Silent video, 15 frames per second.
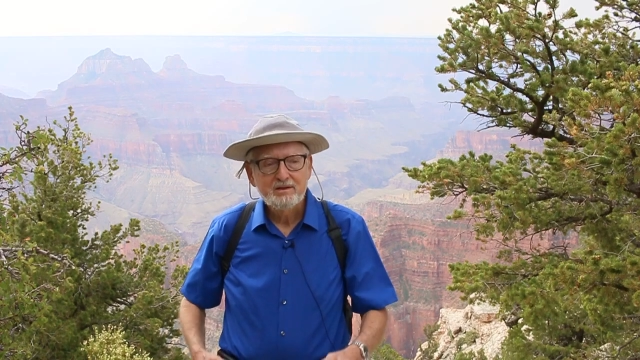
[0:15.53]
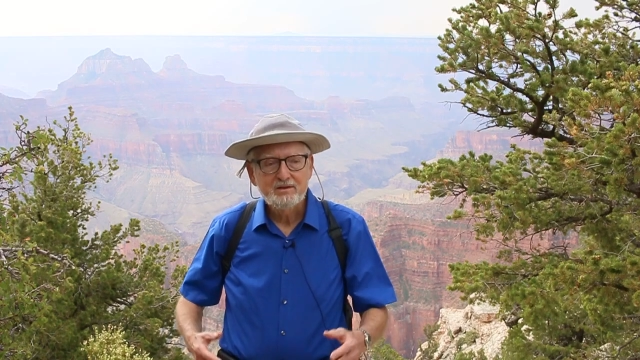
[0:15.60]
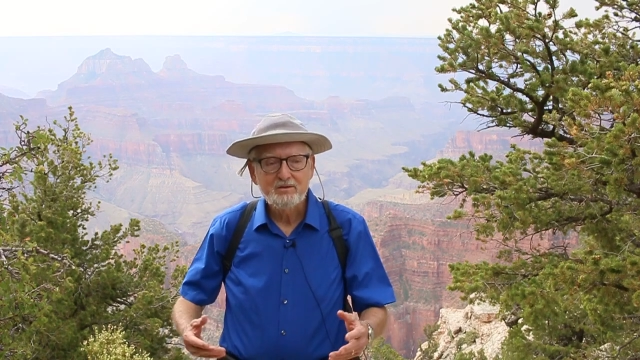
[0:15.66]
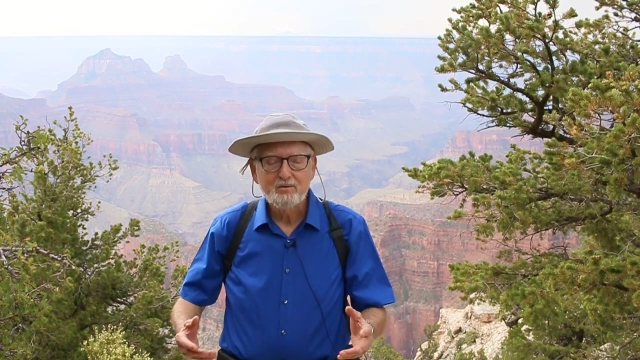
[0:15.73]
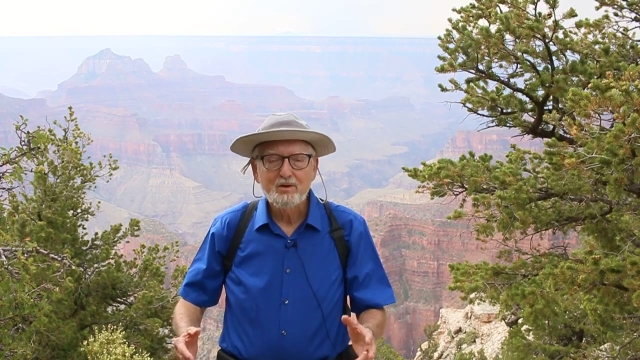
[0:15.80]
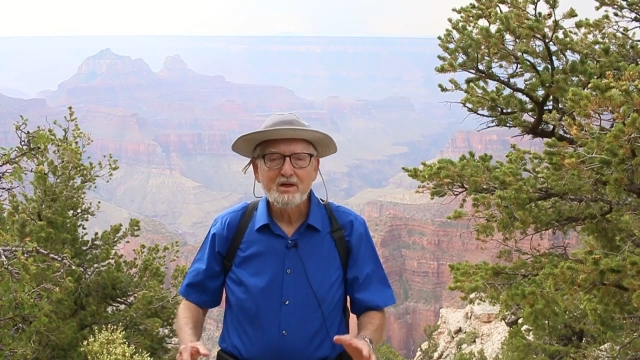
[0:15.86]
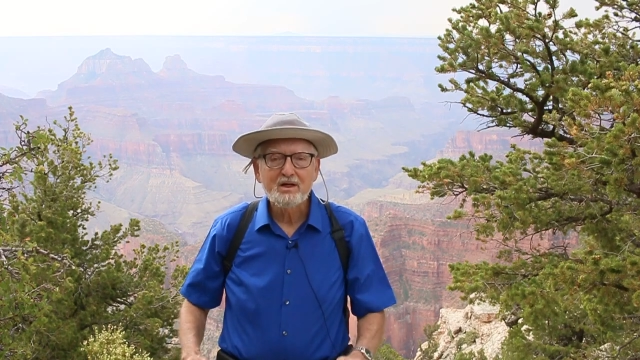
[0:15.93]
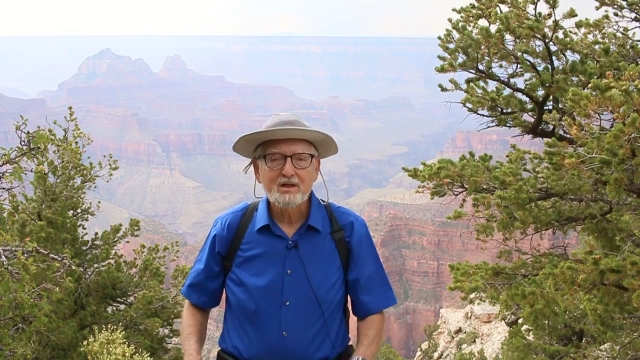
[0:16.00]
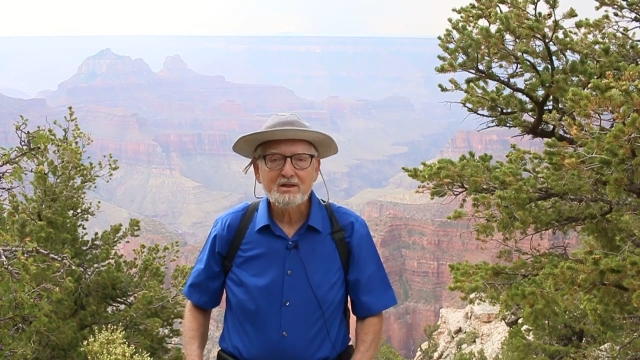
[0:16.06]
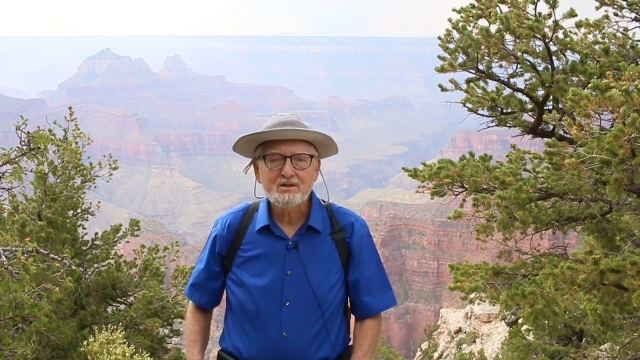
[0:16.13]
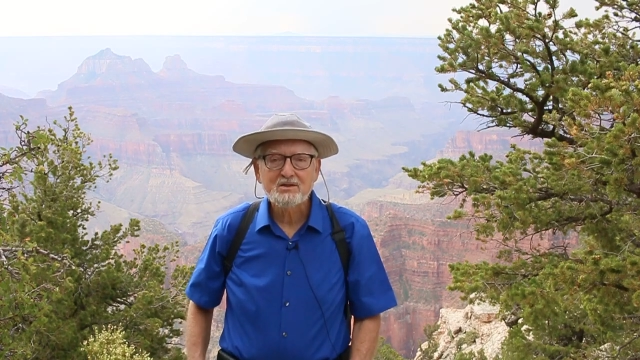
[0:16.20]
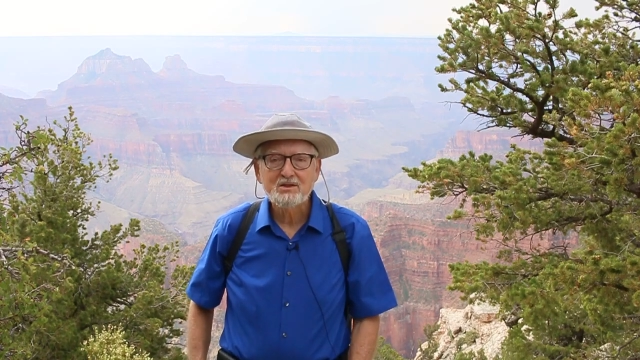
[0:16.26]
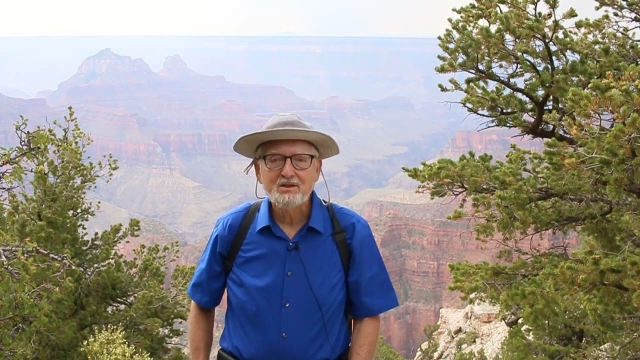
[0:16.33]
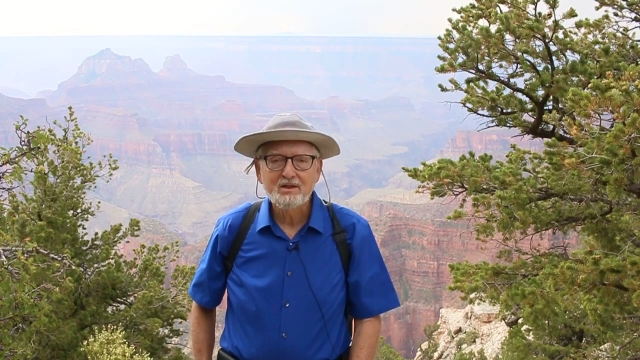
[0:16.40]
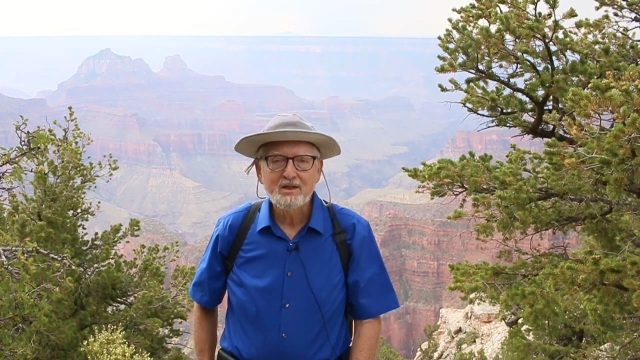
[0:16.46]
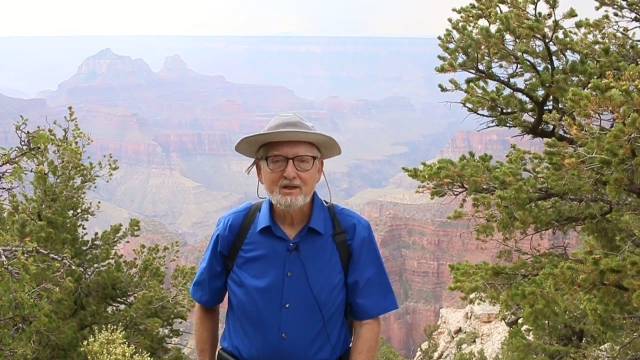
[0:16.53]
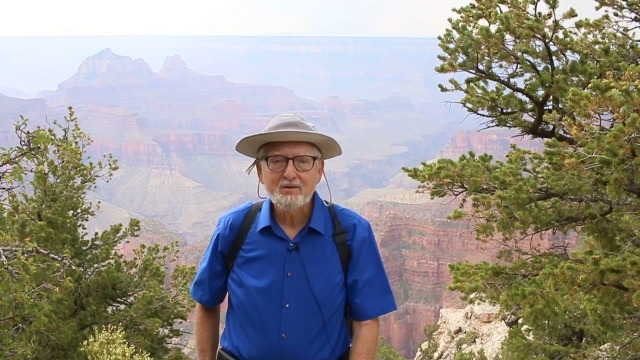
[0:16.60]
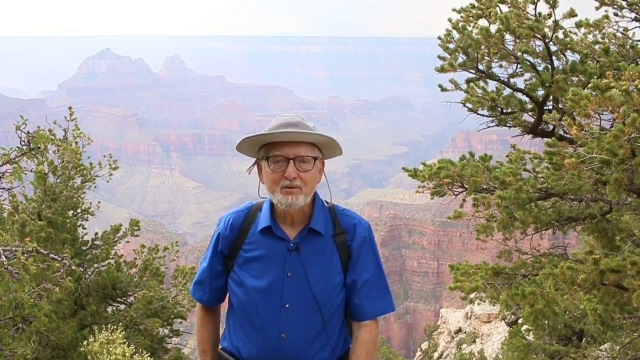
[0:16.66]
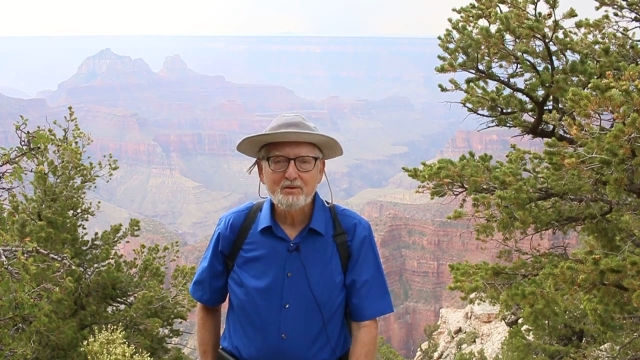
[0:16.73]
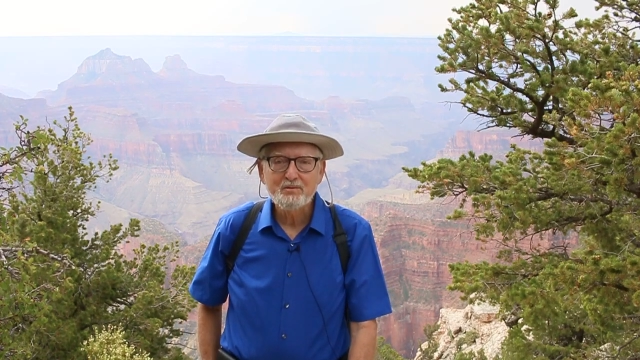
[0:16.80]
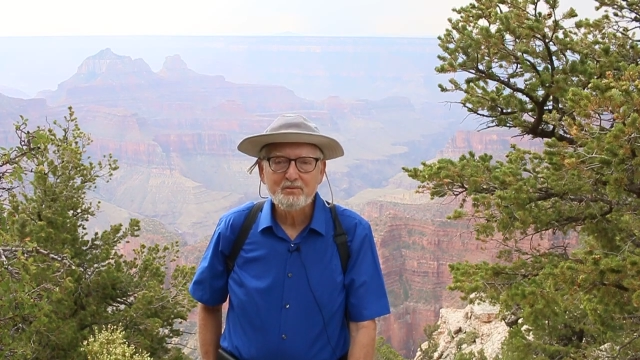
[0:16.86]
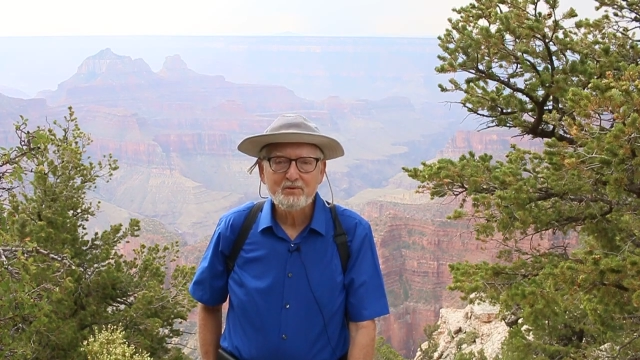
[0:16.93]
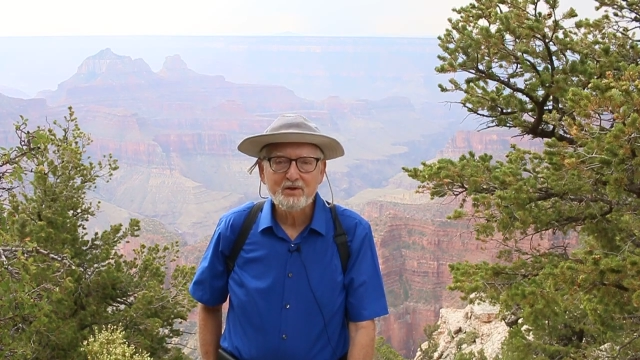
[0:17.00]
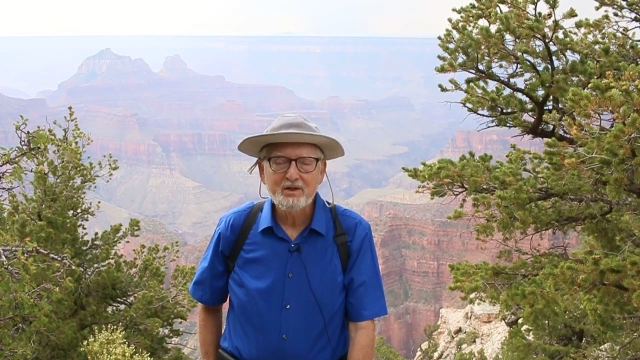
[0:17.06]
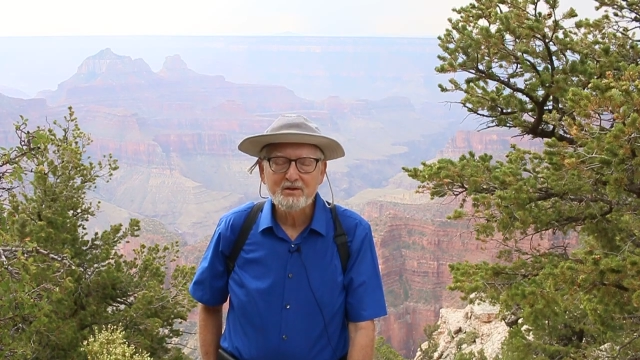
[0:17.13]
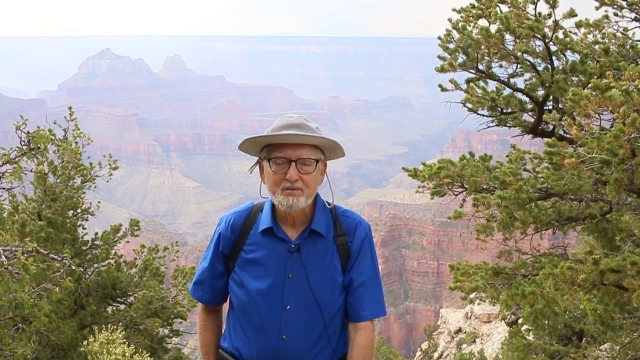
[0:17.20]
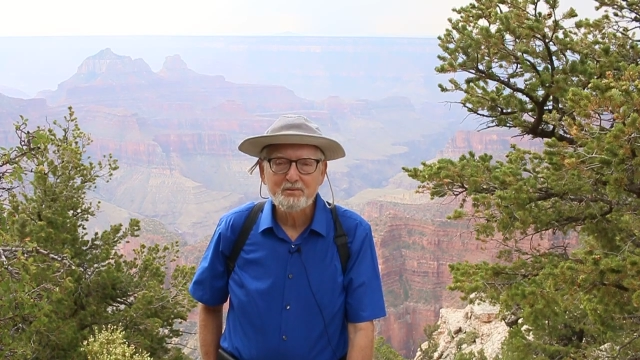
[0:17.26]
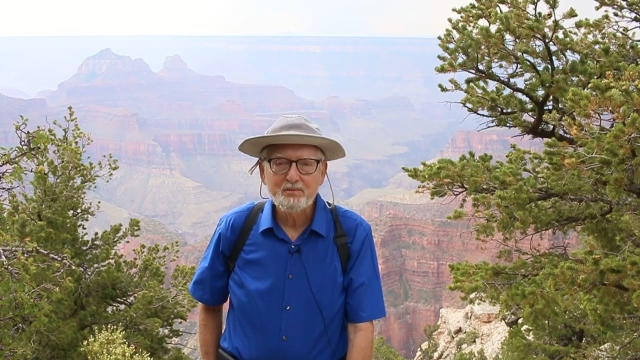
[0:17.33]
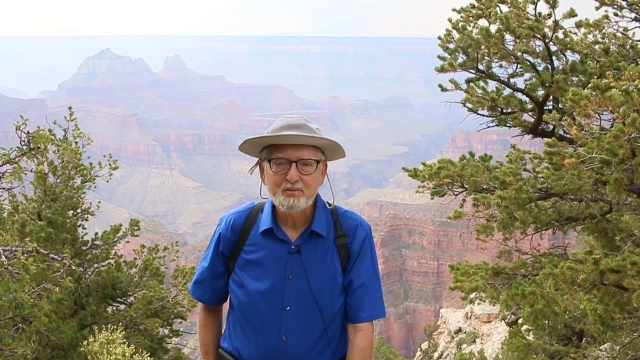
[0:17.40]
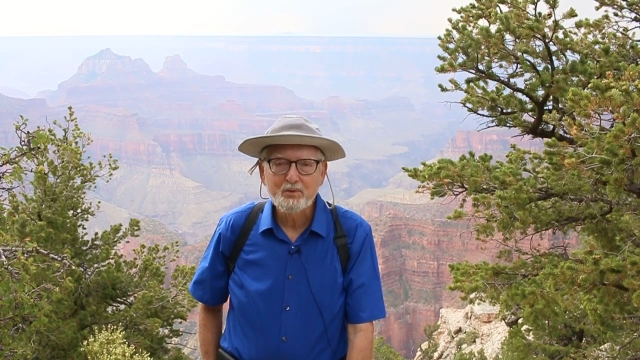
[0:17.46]
the rocks and how we try
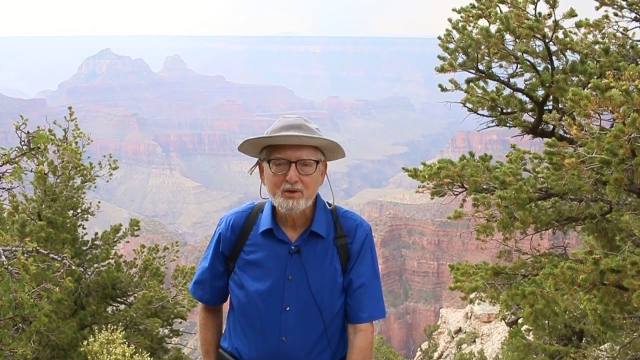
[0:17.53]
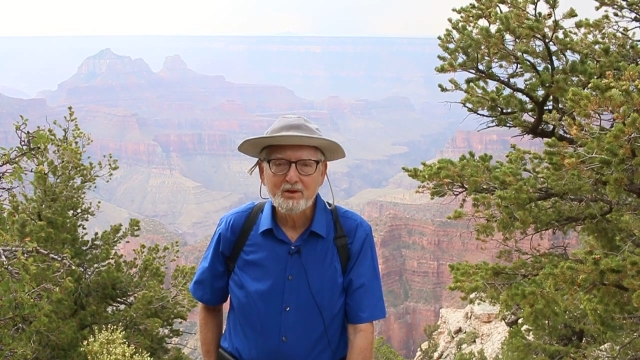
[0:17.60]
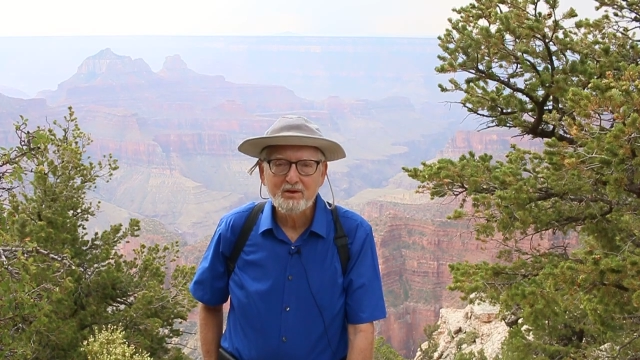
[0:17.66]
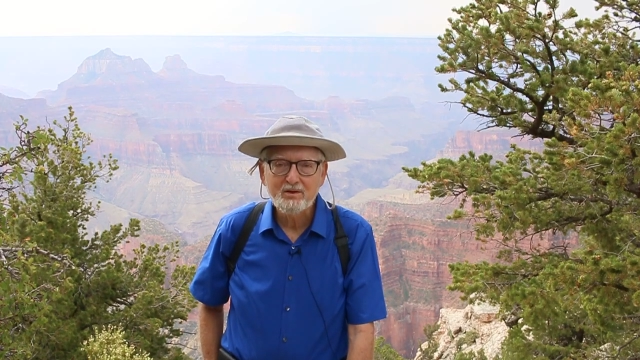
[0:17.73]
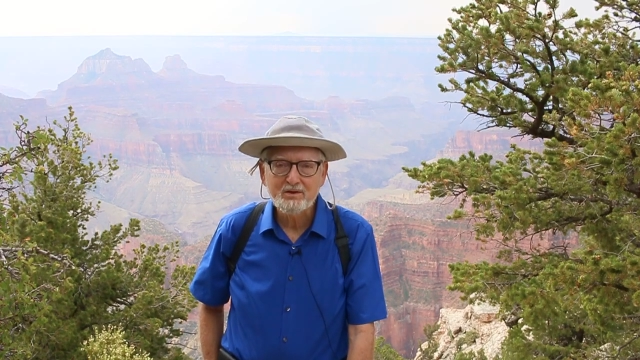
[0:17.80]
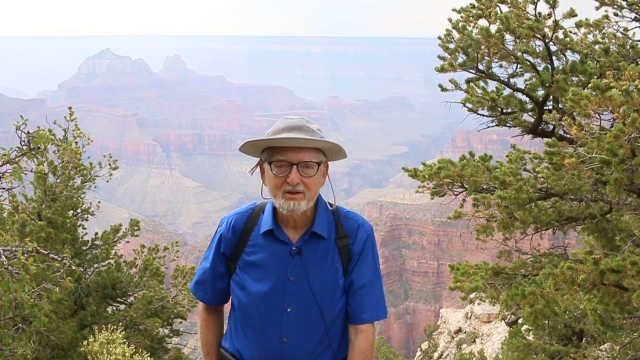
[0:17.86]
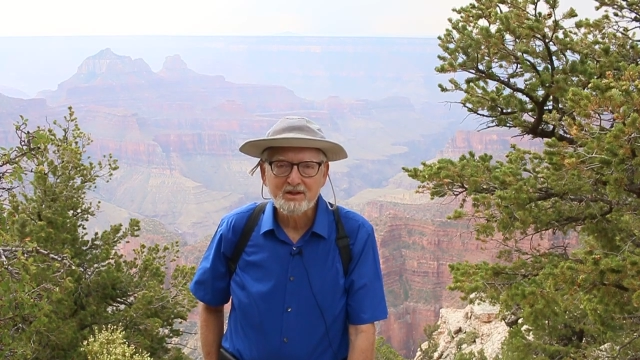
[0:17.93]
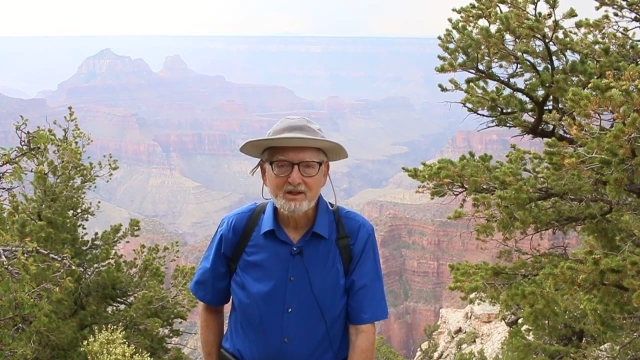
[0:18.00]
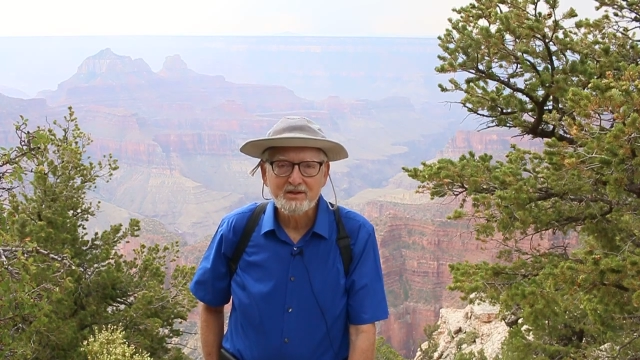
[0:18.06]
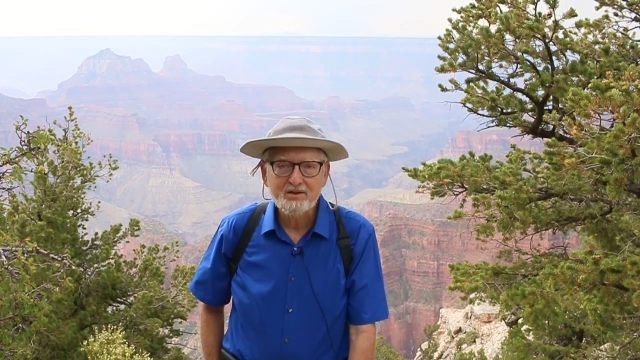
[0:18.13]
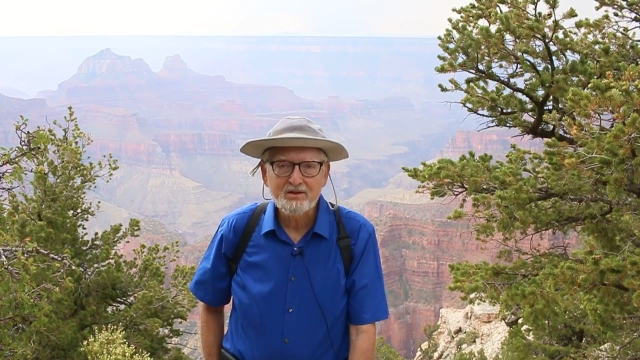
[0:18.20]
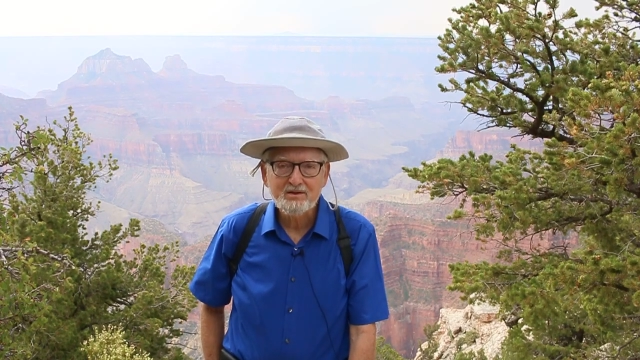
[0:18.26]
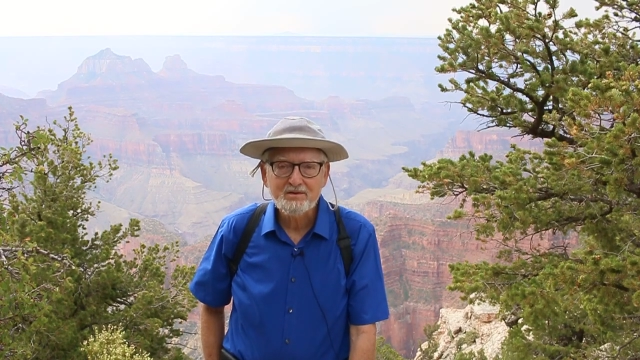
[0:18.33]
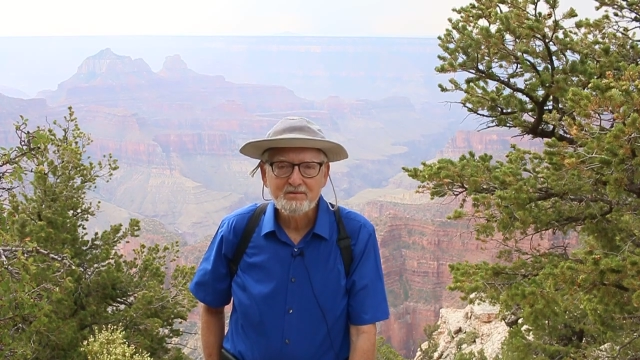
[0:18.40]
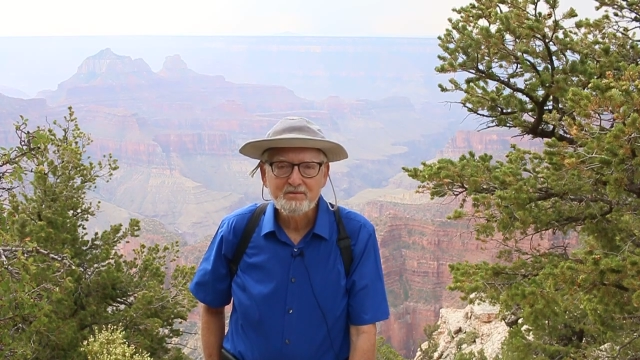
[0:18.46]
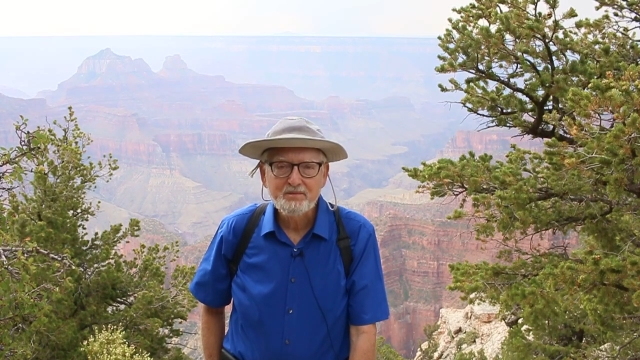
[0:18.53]
to put it all together.